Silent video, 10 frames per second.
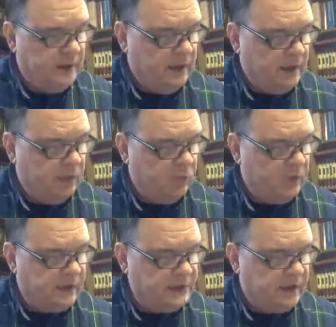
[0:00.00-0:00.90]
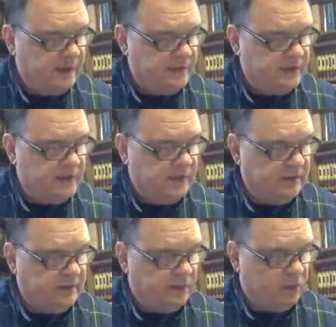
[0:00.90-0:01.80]
which empty
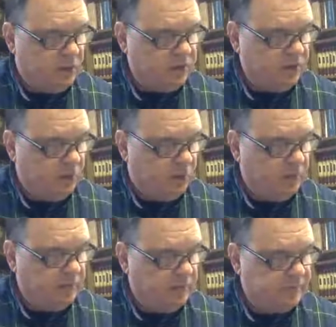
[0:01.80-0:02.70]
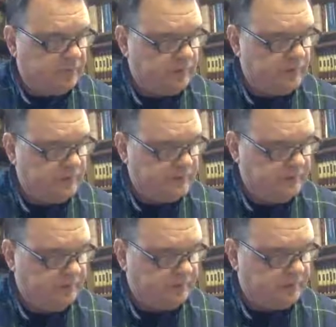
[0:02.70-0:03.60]
the golden oil from
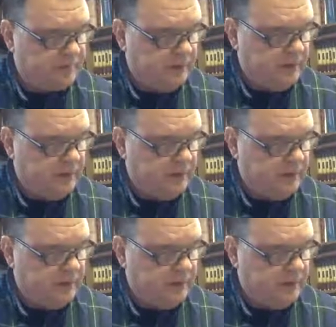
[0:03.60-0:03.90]
themselves?